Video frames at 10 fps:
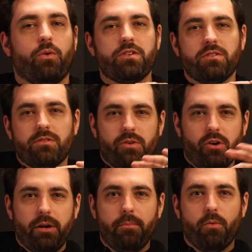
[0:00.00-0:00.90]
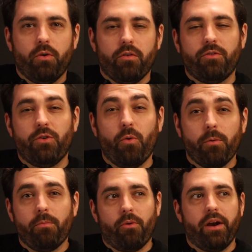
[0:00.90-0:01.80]
questions that are regarding more of
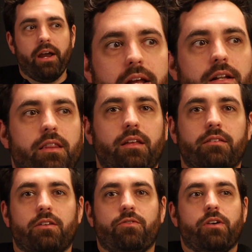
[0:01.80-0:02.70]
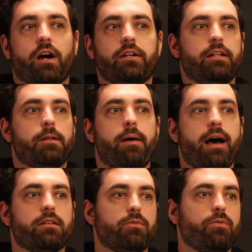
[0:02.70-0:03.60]
your brand and things that you've gotten in the
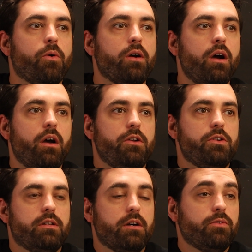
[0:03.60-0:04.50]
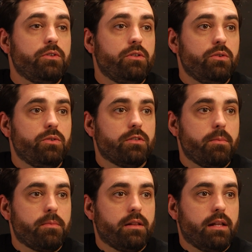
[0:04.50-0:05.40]
past before, you can definitely do
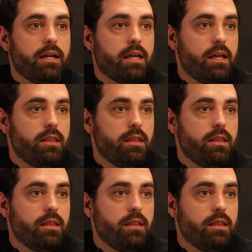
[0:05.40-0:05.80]
something like